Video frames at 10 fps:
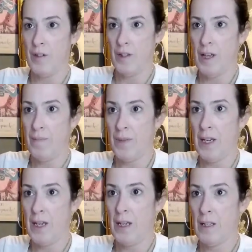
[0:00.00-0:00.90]

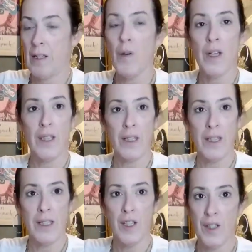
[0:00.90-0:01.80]
something to
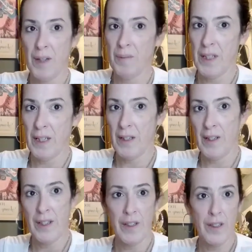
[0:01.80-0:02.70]
unleash something in
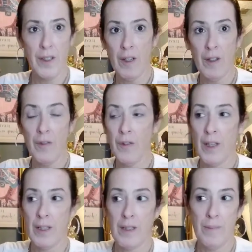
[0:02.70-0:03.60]
our inner self,
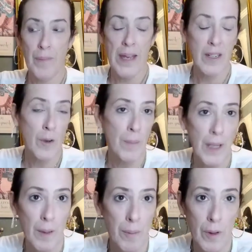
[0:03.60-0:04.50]
like, and do a
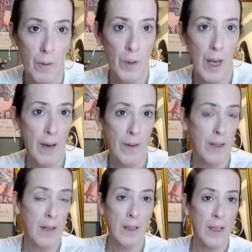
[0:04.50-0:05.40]
makeup look we
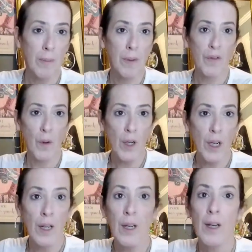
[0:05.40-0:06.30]
haven't done yet
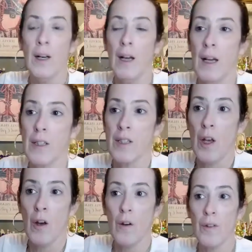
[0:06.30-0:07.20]
before. And
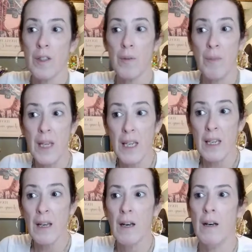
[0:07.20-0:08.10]
so to
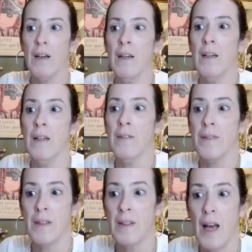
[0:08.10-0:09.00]
me,
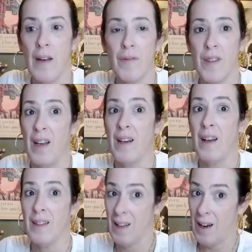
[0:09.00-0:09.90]
I've done
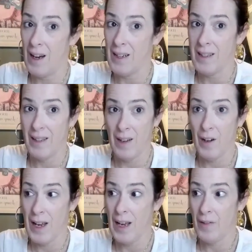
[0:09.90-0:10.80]
a lot.
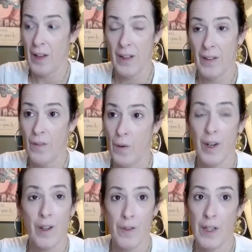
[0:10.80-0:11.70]
Okay, I've got like
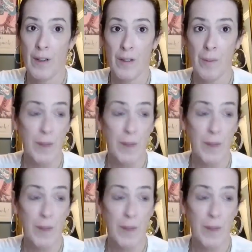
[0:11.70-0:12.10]
400 videos on my